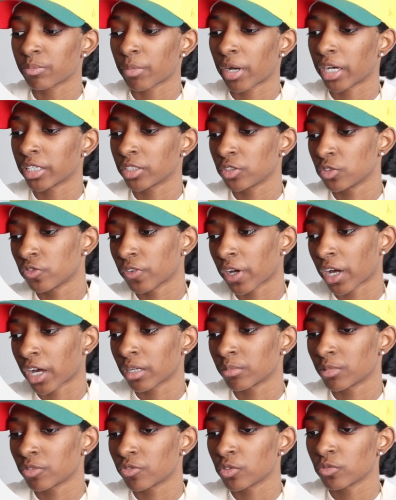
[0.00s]
by You
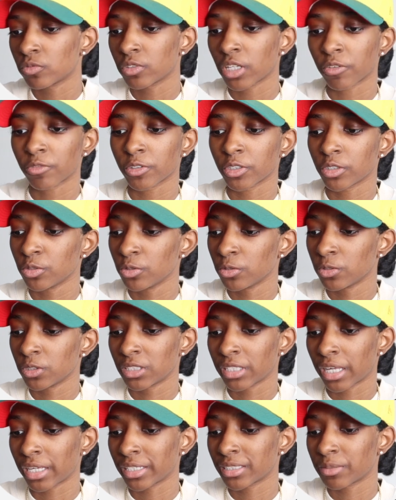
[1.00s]
vibe. If you've never used
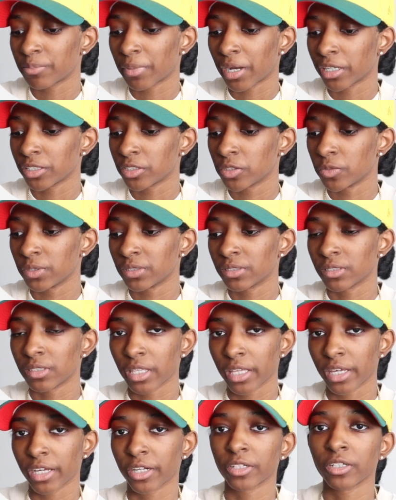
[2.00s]
Nike by You, it's
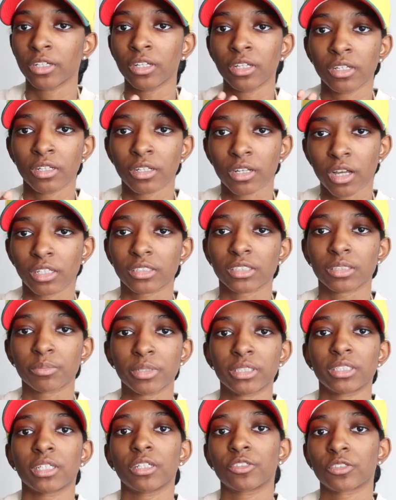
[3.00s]
their
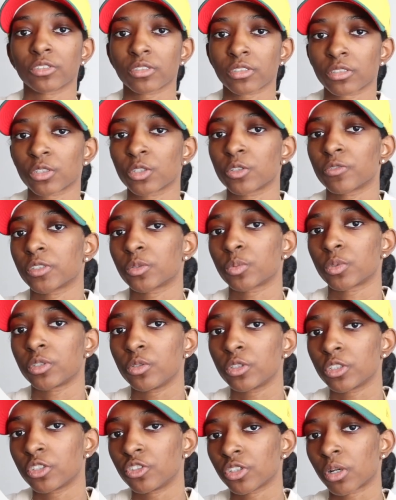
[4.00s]
customization service where
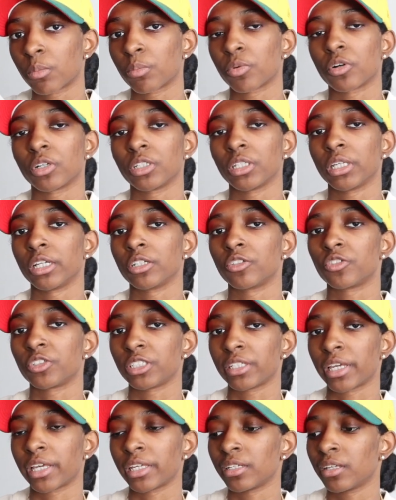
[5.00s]
you can jump on there and
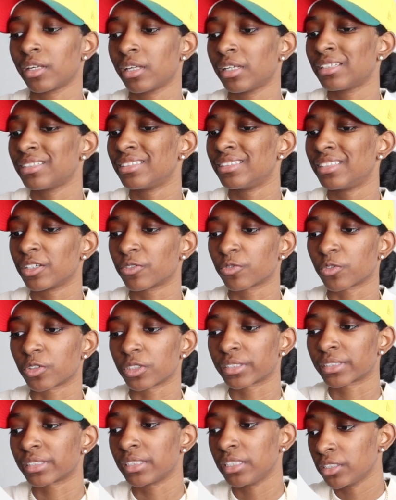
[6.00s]
create different
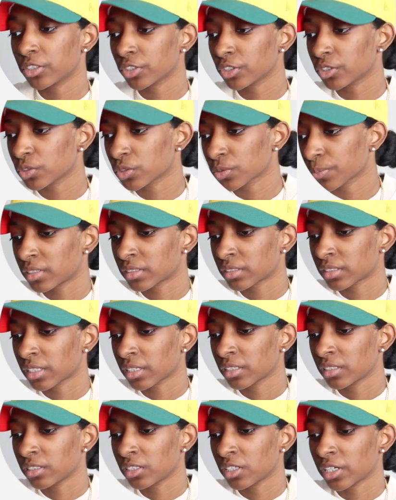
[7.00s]
sneakers. Let's take
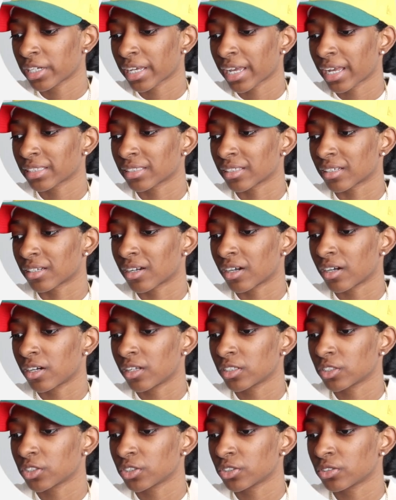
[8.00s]
a look at the
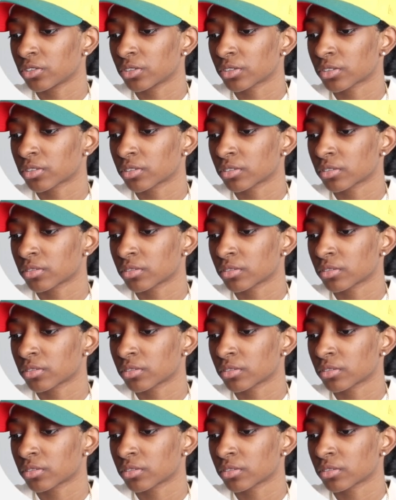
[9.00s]
colors